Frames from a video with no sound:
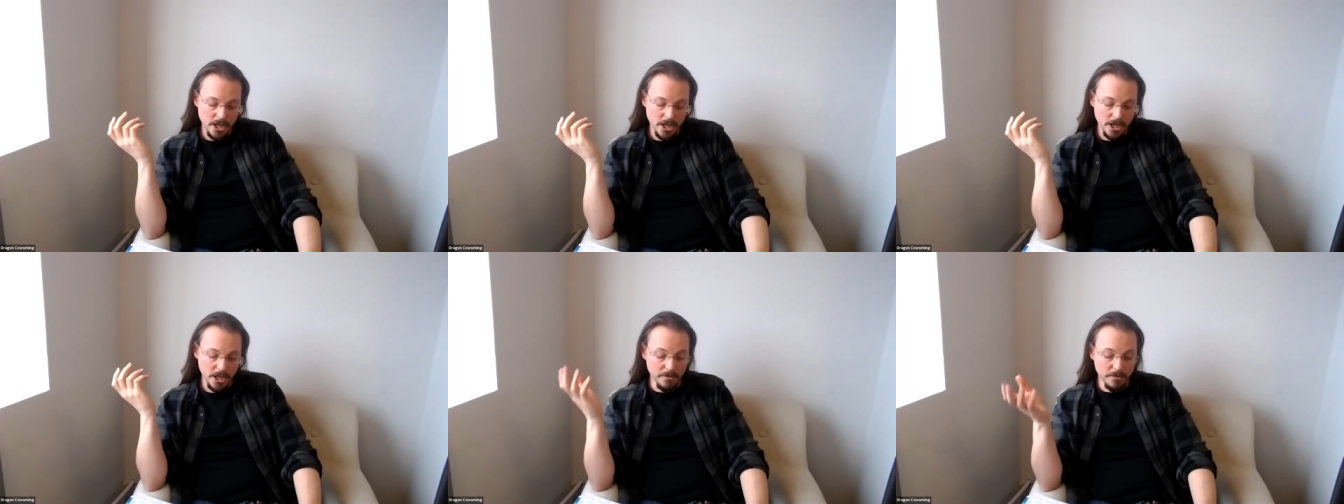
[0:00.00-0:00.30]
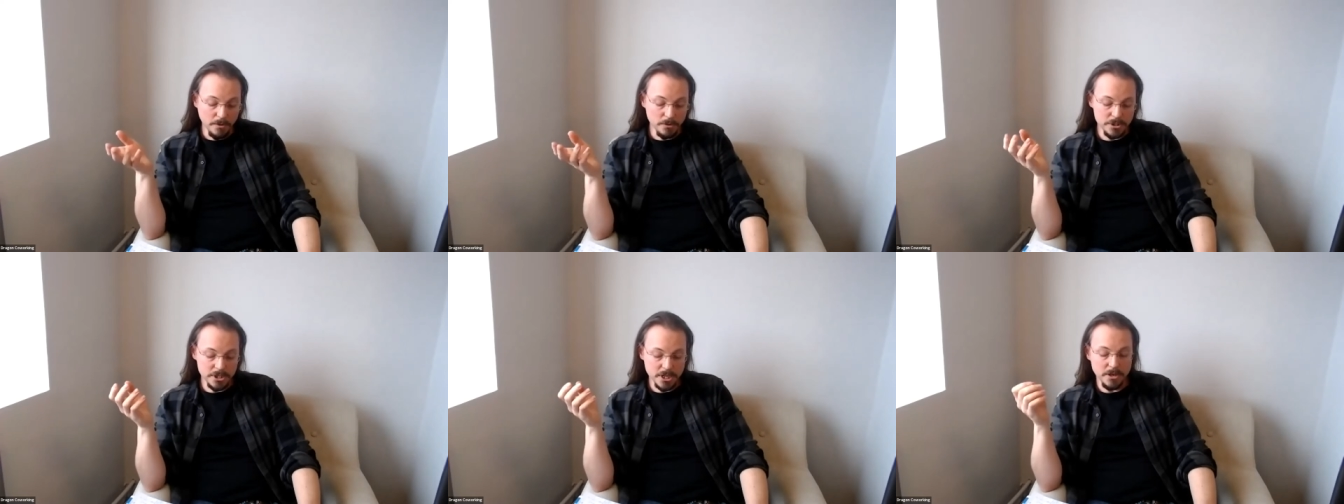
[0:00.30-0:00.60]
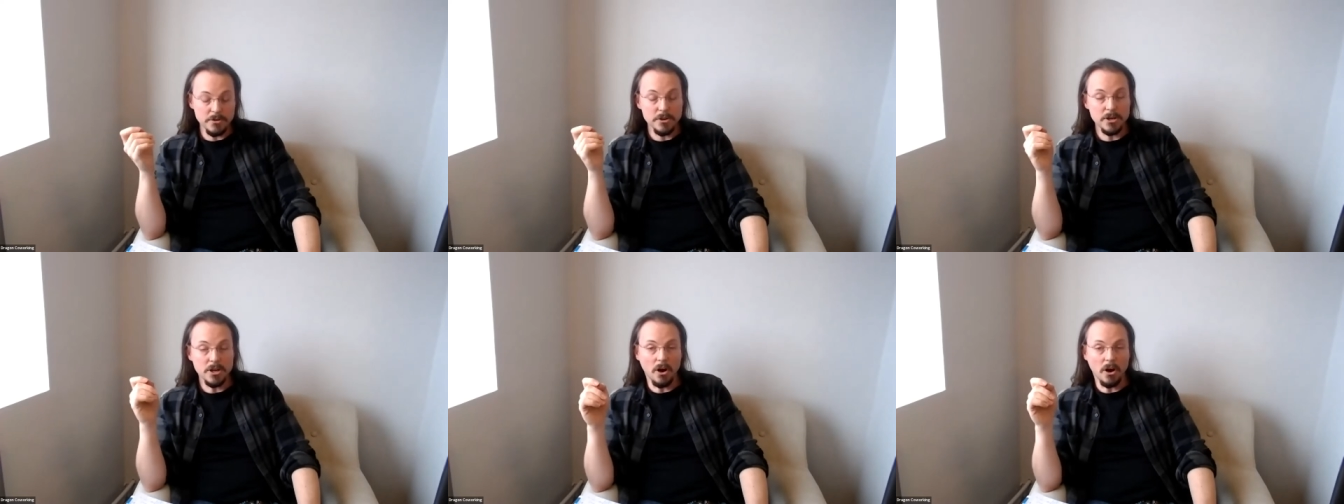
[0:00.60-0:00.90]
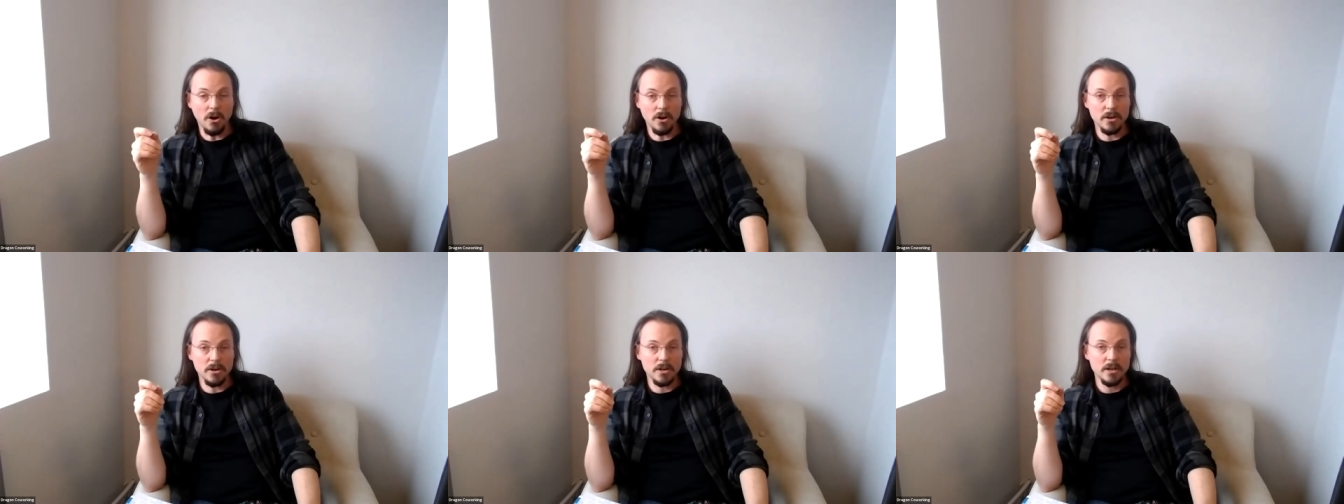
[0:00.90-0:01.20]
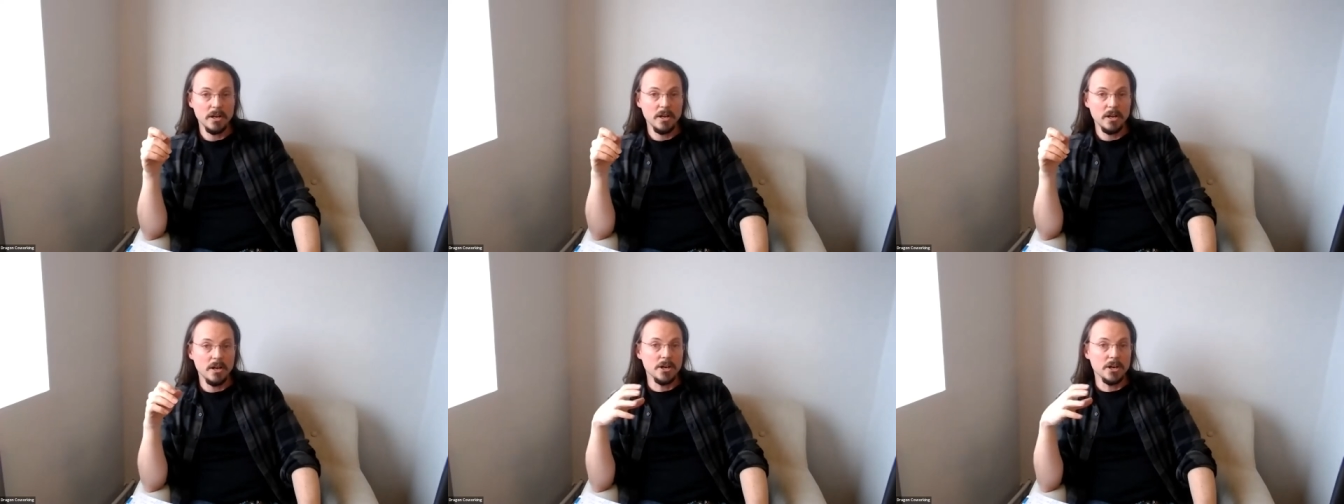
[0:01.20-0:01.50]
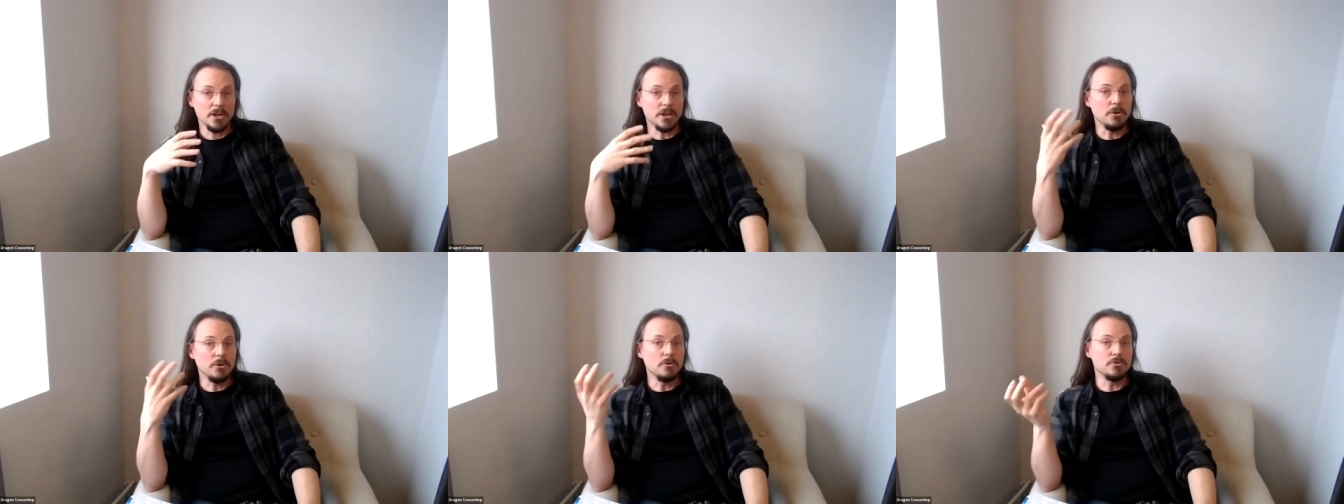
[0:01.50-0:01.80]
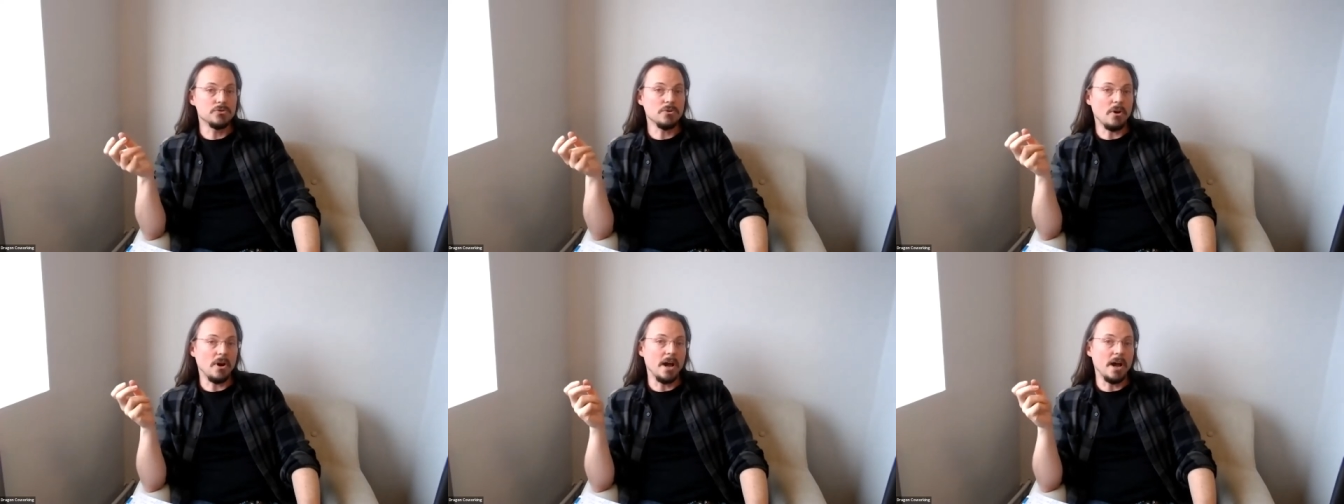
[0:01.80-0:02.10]
you've also got Google
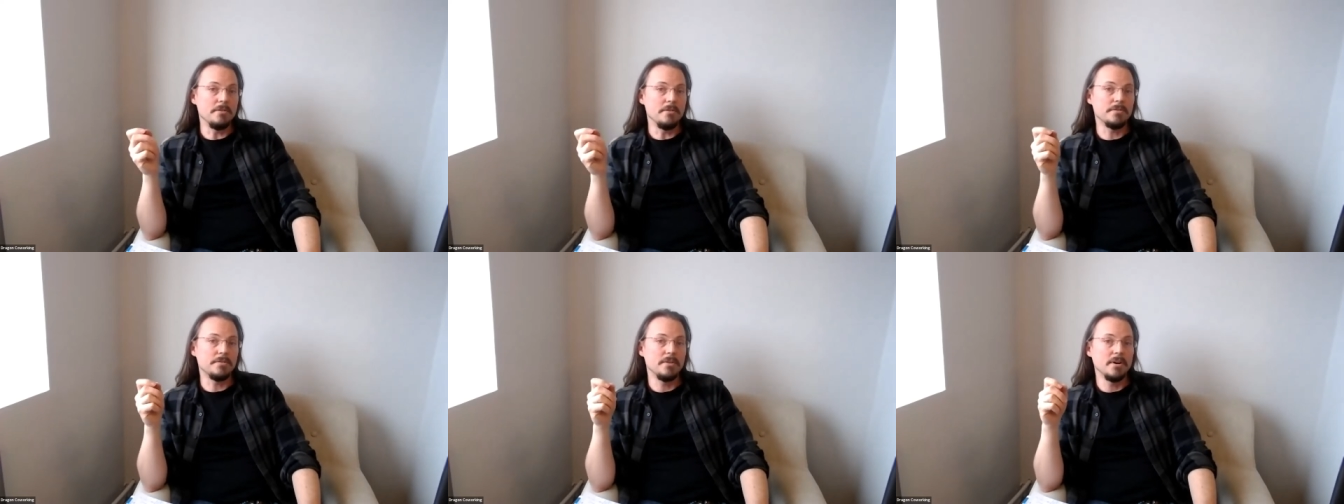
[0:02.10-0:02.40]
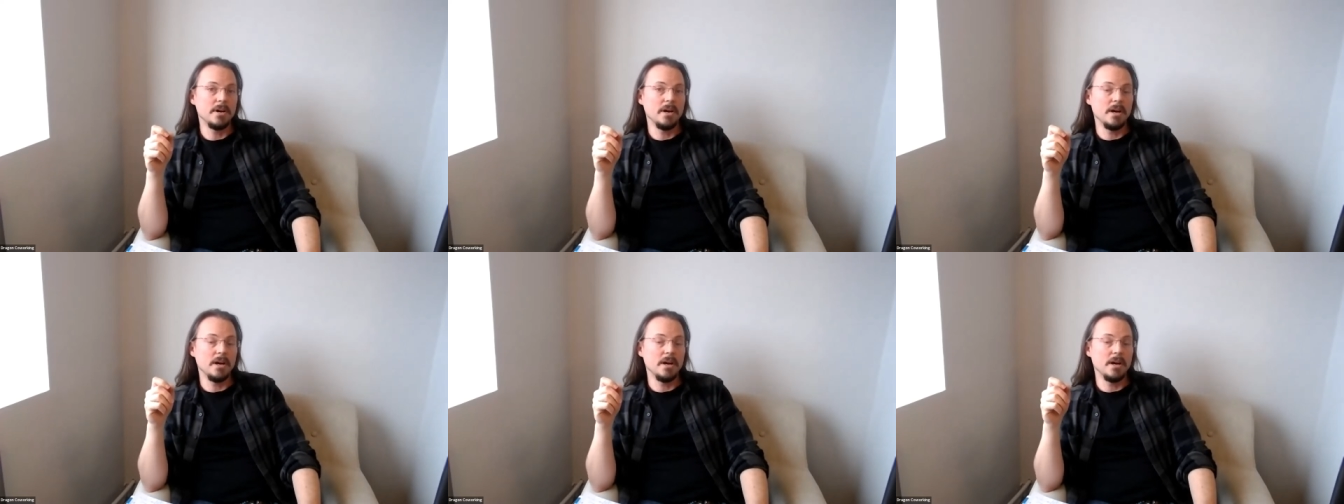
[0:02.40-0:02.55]
Drive.